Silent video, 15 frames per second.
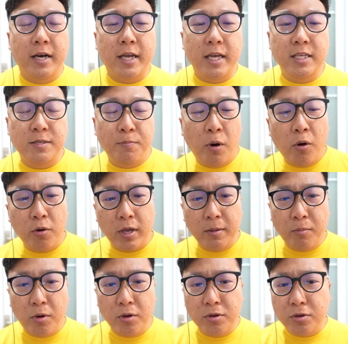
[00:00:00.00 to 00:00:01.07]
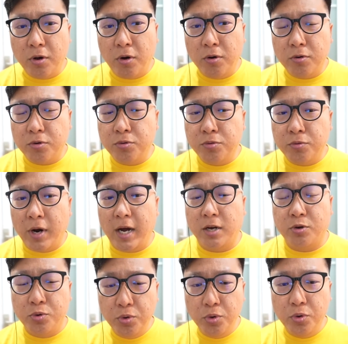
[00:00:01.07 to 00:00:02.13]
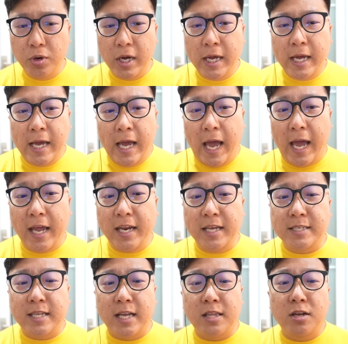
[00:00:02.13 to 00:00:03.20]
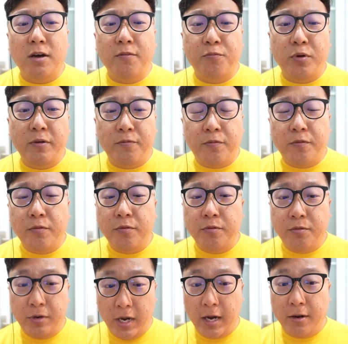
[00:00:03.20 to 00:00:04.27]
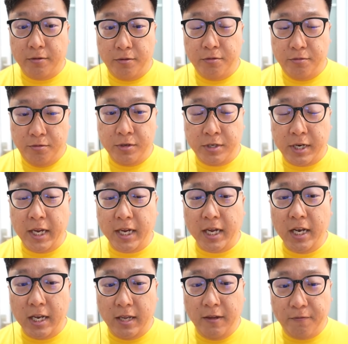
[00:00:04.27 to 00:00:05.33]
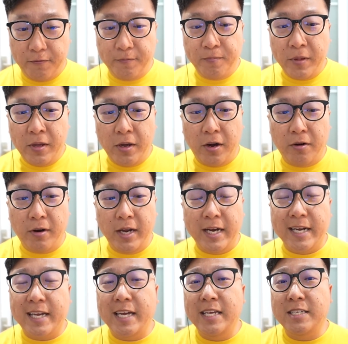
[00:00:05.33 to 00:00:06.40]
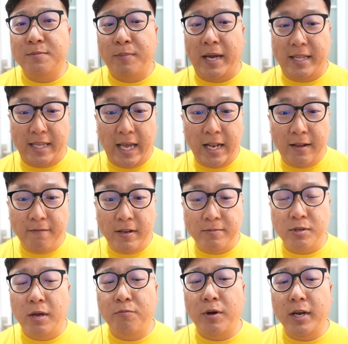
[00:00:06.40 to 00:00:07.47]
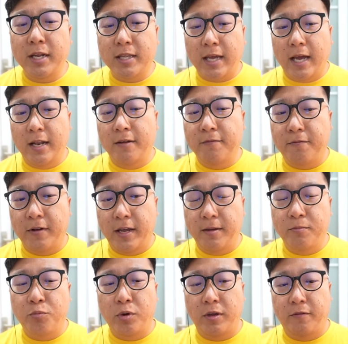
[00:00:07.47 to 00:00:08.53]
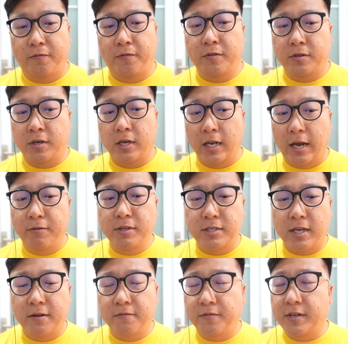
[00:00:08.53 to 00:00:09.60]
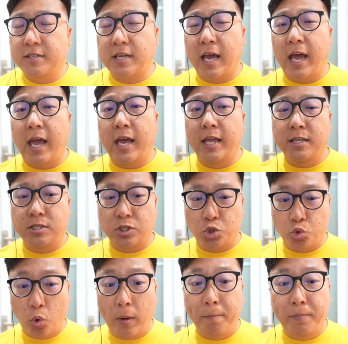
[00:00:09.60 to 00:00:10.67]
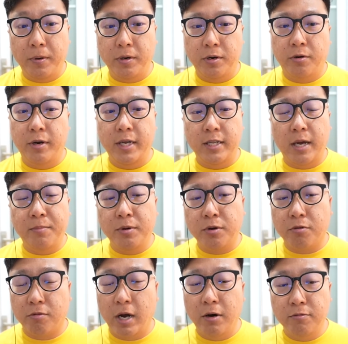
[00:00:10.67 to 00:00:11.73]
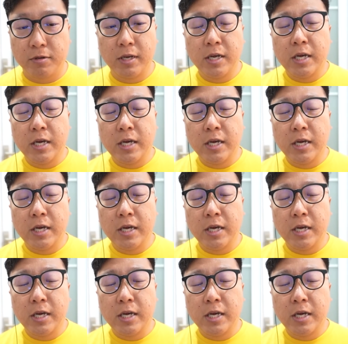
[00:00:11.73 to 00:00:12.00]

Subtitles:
against Pokemon Raku, and he started off with, Gigalith, alright, against my Talonflame. So I'm running Talonflame with Galarian Stunfisk and Swampert, alright, double ground